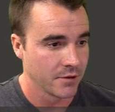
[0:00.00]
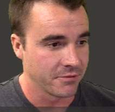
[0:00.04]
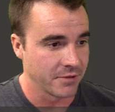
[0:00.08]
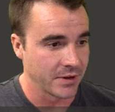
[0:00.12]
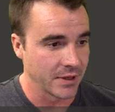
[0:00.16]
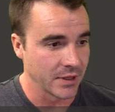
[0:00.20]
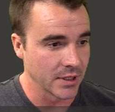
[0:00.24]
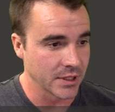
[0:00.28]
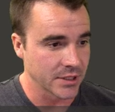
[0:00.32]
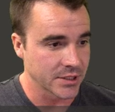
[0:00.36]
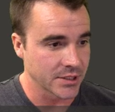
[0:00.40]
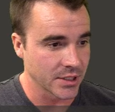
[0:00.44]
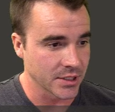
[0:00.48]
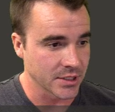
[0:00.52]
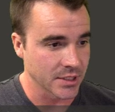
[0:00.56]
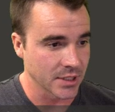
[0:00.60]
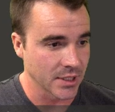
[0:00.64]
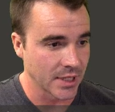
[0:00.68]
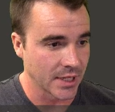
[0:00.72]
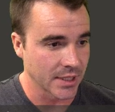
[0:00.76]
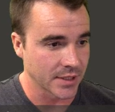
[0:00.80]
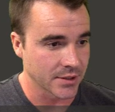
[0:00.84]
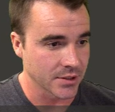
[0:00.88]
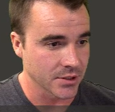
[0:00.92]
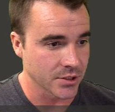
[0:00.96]
Felix doesn't
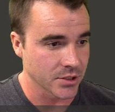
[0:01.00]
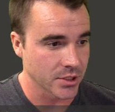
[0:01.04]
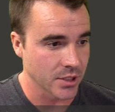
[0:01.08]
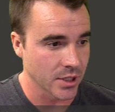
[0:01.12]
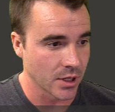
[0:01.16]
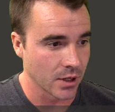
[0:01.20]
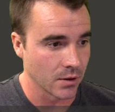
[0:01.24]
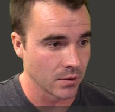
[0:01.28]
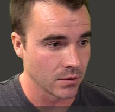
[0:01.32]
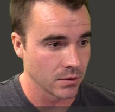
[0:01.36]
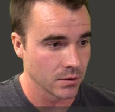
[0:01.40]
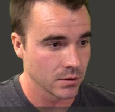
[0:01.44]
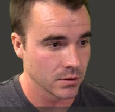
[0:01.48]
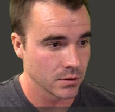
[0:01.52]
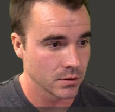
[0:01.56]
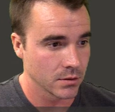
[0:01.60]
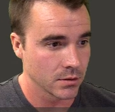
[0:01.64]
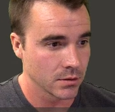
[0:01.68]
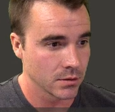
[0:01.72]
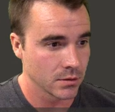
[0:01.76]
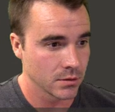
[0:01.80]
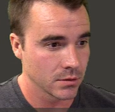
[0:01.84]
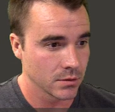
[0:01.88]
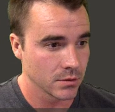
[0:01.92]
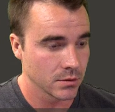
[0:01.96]
like this show.
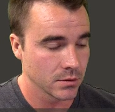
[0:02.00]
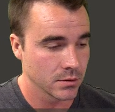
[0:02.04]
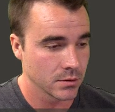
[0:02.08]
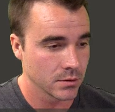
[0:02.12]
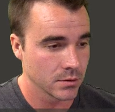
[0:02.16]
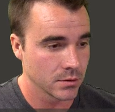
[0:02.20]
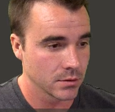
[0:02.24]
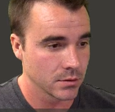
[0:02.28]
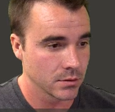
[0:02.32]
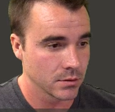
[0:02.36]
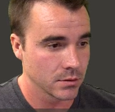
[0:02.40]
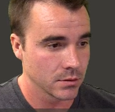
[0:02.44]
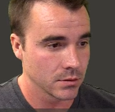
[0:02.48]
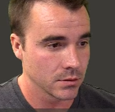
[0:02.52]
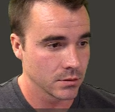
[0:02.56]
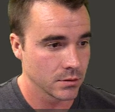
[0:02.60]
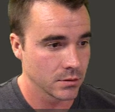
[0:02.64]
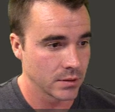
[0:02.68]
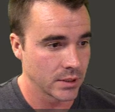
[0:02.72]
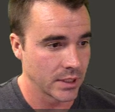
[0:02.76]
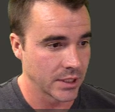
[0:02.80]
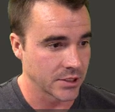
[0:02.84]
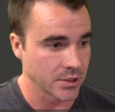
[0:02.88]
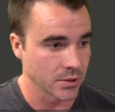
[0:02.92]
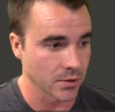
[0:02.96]

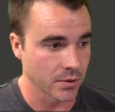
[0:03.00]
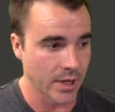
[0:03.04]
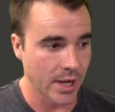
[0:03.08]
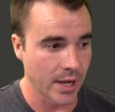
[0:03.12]
That's